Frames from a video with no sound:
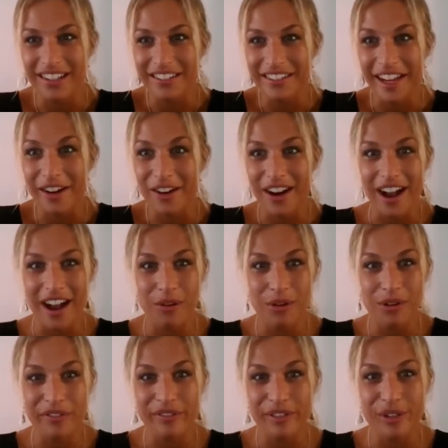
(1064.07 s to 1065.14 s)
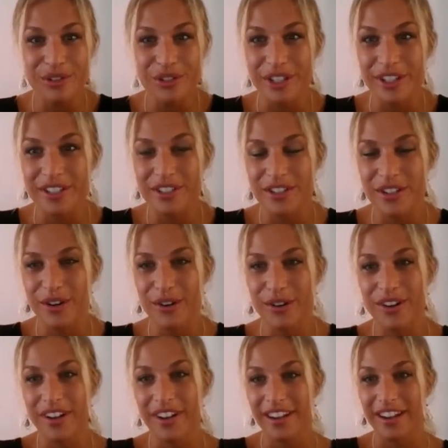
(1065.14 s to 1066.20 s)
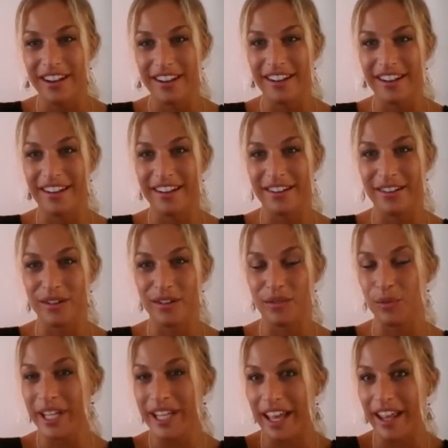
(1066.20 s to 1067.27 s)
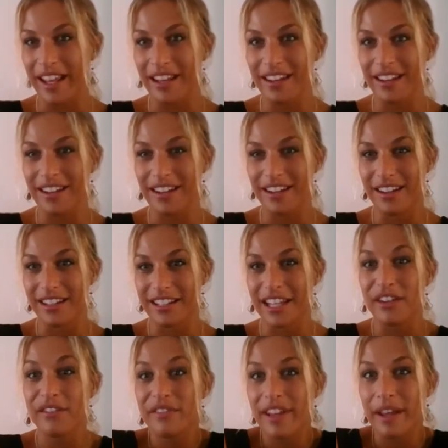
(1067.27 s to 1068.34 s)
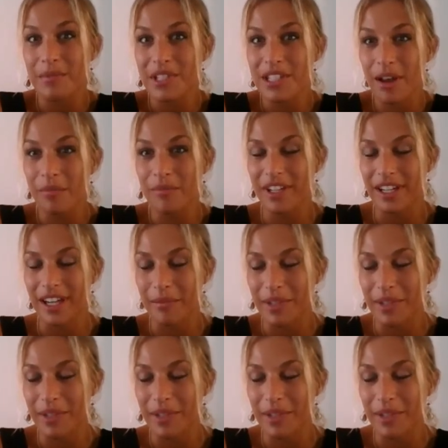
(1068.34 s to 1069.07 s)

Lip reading: they are our future. So we can give them something.